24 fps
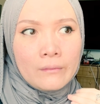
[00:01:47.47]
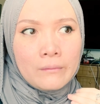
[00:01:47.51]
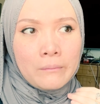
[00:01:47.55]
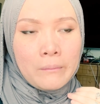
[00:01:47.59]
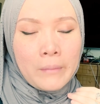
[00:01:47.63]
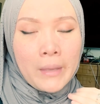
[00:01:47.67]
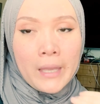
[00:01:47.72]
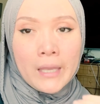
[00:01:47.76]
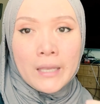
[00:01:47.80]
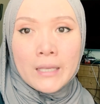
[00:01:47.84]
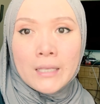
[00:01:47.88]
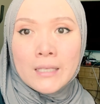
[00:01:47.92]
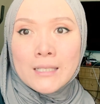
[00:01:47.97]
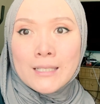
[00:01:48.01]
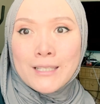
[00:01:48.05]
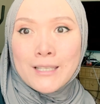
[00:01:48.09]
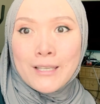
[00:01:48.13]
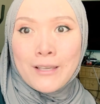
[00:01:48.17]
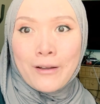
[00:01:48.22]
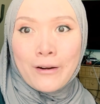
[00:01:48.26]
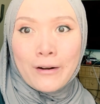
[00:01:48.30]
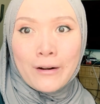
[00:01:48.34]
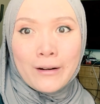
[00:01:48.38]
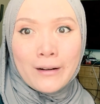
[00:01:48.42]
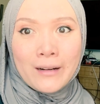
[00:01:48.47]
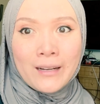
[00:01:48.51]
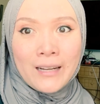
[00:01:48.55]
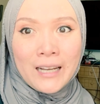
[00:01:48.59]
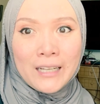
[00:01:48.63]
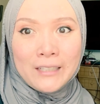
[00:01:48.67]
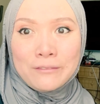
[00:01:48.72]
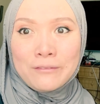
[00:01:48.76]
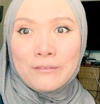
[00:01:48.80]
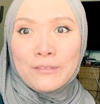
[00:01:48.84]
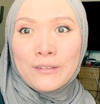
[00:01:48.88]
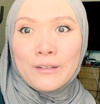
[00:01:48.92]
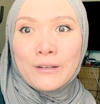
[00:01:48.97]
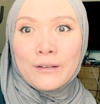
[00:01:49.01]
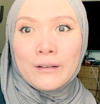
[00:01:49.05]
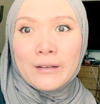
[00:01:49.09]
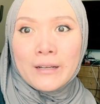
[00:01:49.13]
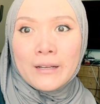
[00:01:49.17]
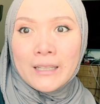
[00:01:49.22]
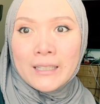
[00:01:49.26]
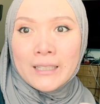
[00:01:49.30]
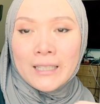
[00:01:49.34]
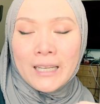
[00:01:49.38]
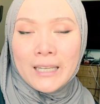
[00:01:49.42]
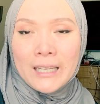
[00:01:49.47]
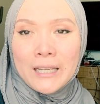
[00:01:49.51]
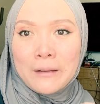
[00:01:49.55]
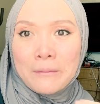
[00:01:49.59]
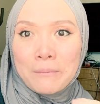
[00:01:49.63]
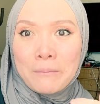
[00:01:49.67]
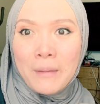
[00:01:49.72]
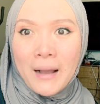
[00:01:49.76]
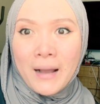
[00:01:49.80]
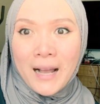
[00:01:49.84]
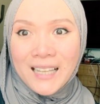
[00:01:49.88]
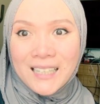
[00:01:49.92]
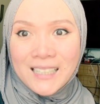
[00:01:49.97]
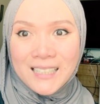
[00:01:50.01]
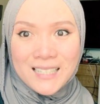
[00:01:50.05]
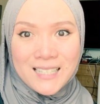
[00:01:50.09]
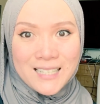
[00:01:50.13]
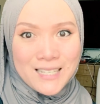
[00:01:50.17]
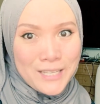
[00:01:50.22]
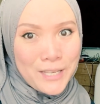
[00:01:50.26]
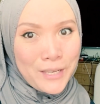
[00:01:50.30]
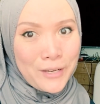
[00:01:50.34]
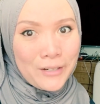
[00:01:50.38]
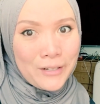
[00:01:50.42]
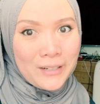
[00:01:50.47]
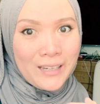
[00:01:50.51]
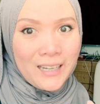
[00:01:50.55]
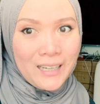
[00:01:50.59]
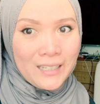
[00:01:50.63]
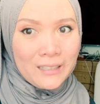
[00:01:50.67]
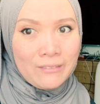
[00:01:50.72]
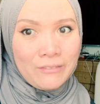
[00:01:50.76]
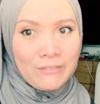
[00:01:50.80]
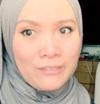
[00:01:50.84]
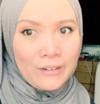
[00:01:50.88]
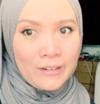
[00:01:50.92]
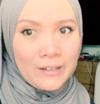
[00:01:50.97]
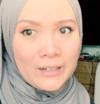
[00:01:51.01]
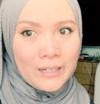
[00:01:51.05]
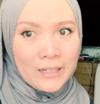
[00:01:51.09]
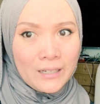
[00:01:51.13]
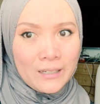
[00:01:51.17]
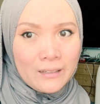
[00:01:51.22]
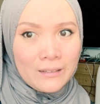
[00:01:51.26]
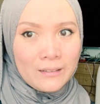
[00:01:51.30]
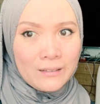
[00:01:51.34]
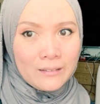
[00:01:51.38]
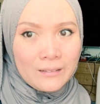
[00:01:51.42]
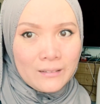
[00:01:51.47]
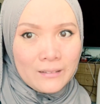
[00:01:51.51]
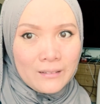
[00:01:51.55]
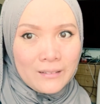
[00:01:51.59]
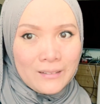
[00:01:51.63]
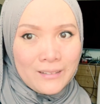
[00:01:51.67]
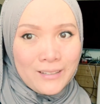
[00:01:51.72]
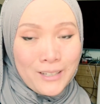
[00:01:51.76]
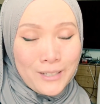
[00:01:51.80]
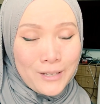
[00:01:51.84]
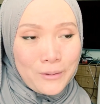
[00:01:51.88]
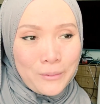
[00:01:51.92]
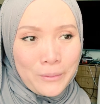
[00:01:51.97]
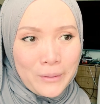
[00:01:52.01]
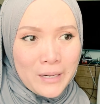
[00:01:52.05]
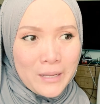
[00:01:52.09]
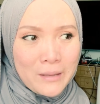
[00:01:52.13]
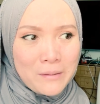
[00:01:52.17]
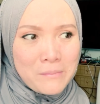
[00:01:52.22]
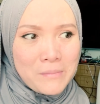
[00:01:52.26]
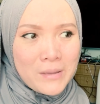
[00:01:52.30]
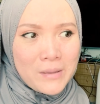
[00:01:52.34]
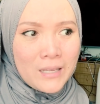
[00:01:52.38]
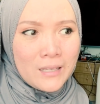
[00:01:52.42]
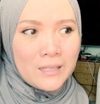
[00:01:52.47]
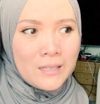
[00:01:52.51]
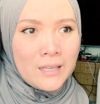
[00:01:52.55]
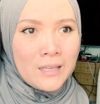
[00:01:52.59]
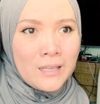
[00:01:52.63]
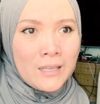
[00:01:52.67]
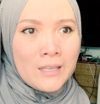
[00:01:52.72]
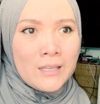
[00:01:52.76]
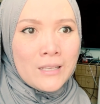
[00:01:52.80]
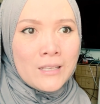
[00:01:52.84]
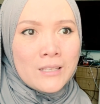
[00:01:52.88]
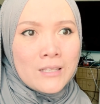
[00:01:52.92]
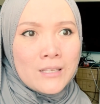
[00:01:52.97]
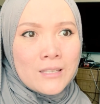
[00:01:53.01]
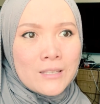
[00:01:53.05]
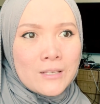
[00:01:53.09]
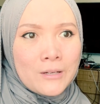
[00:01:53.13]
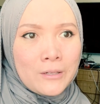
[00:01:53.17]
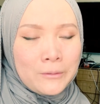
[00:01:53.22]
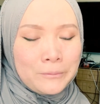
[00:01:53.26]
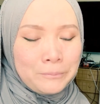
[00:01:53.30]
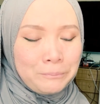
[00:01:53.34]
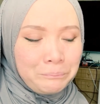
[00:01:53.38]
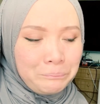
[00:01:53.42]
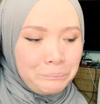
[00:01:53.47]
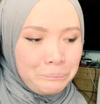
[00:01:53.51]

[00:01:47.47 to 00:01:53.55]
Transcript: makes your gut flora, it can imbalance your gut flora. You know what I mean? So